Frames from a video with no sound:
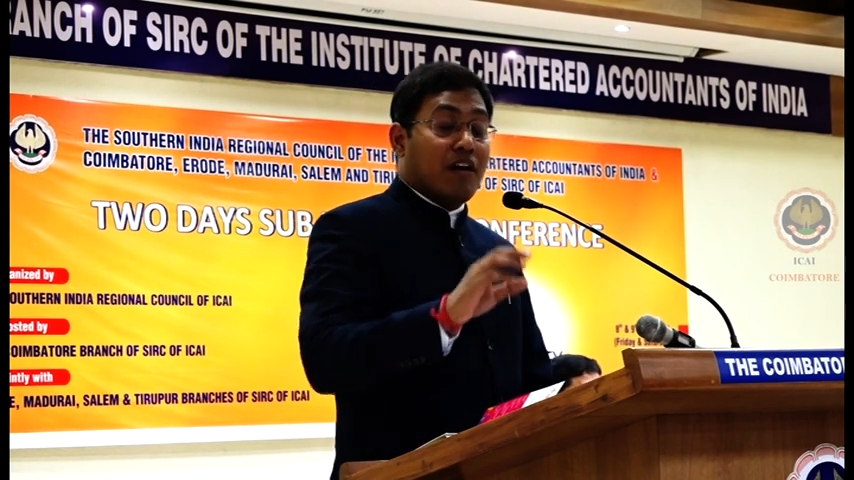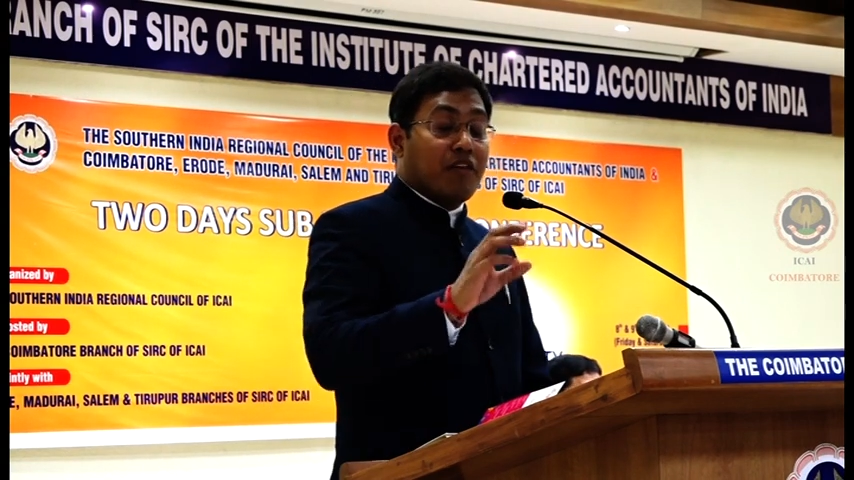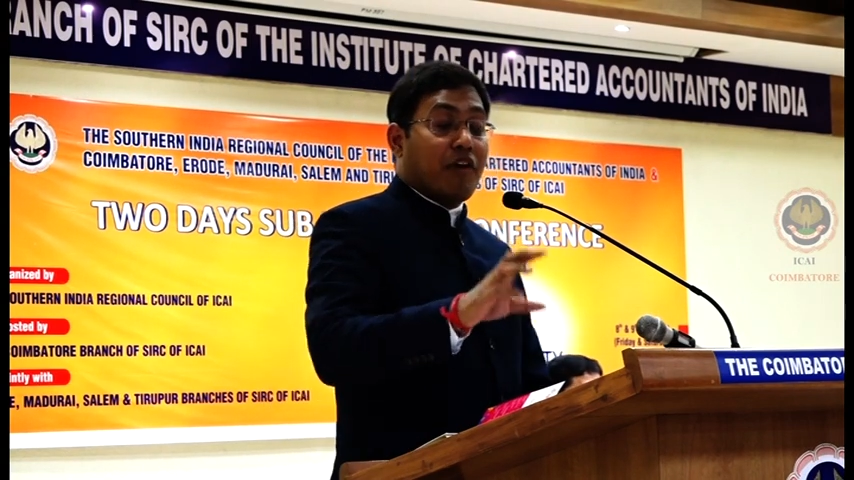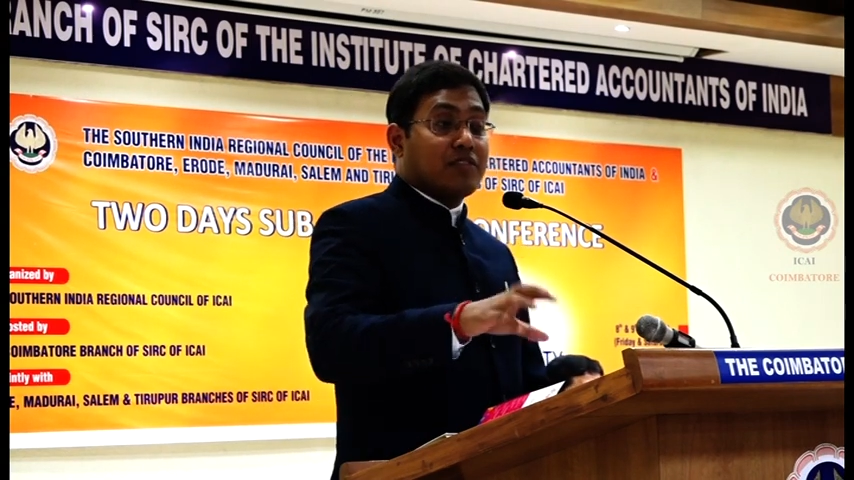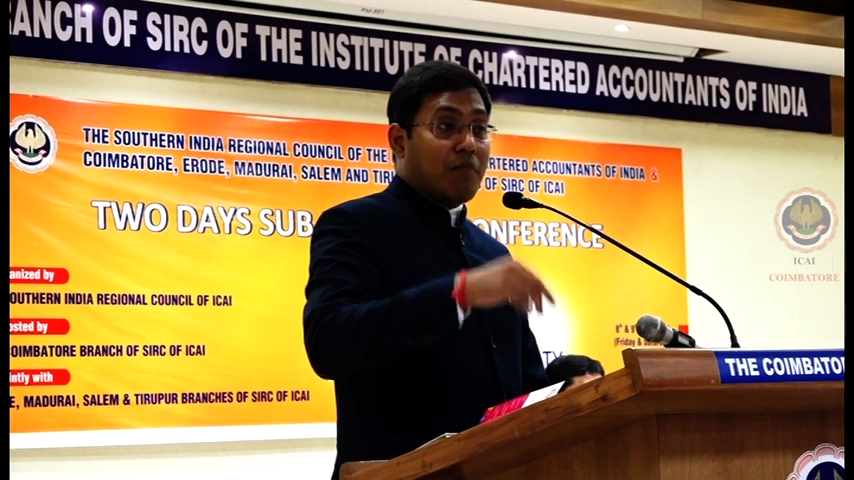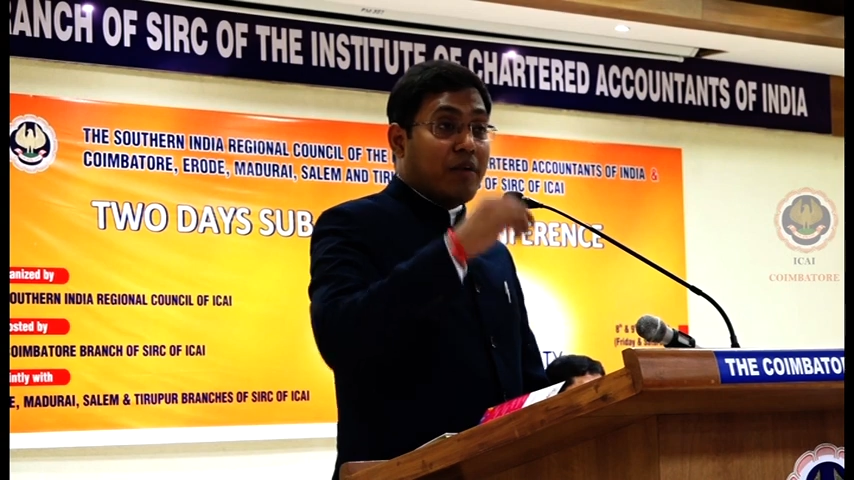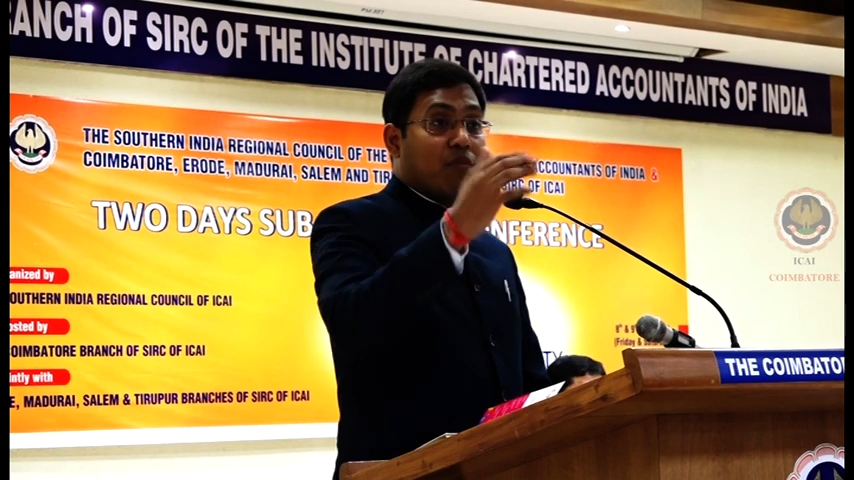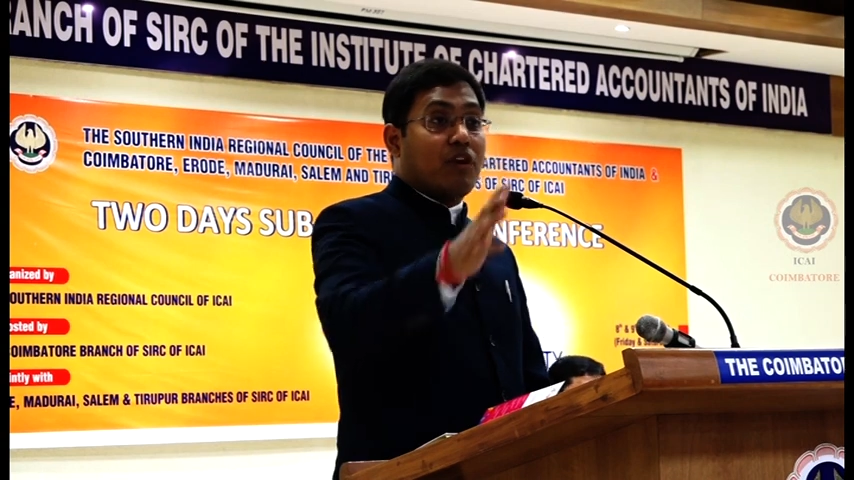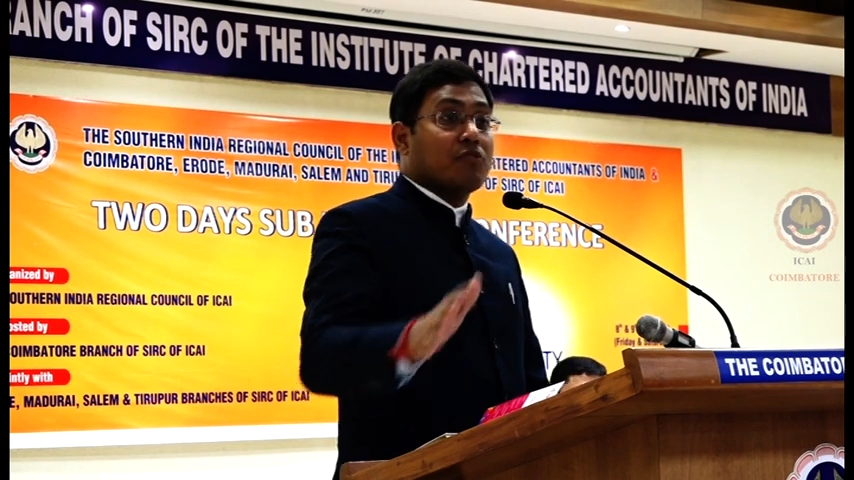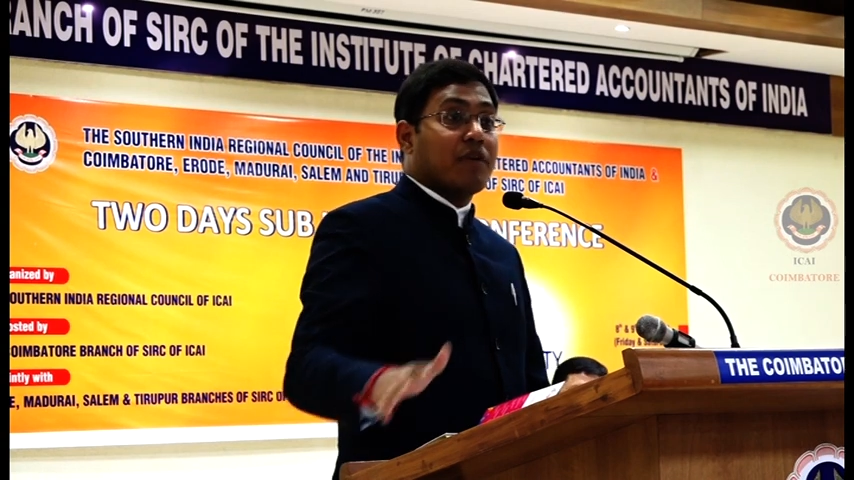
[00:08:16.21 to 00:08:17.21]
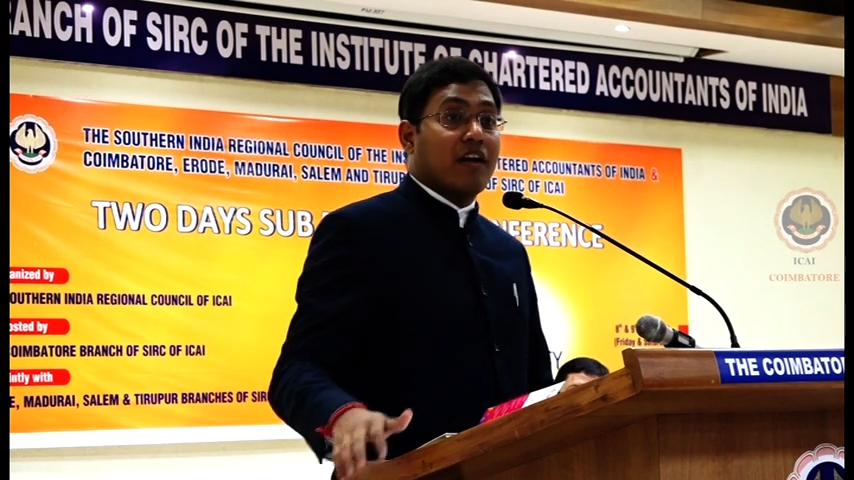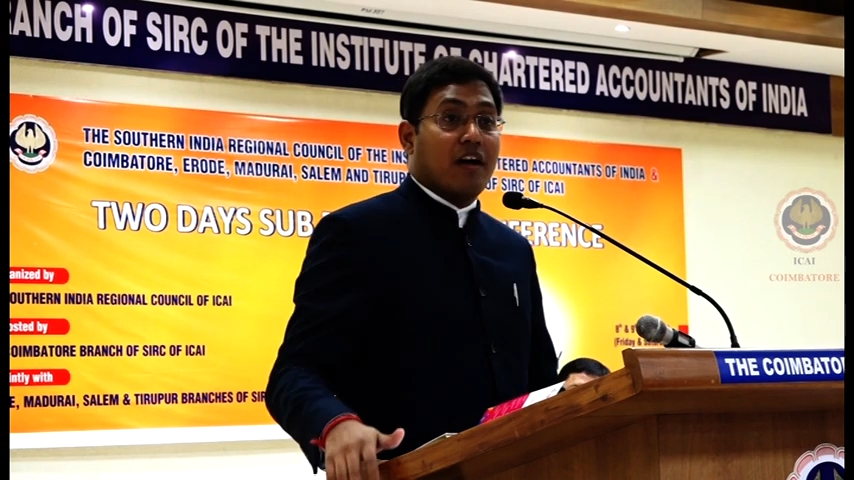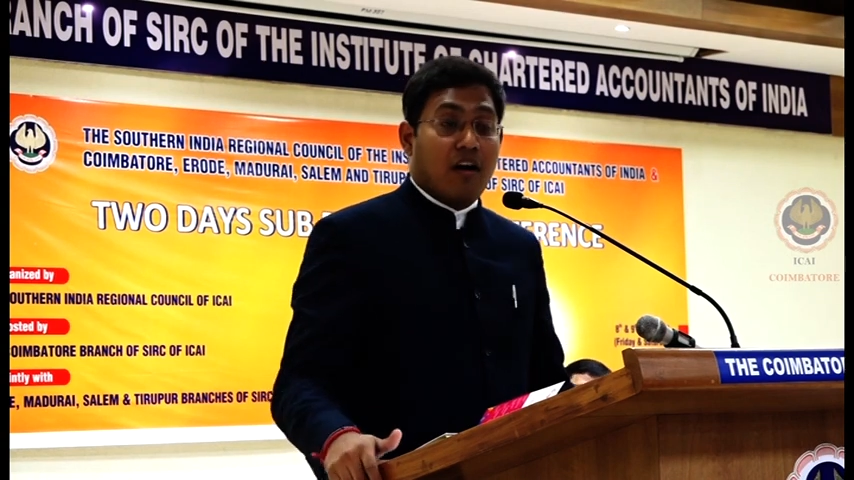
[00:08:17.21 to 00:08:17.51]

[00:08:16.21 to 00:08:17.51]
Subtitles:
if somebody wants to begin an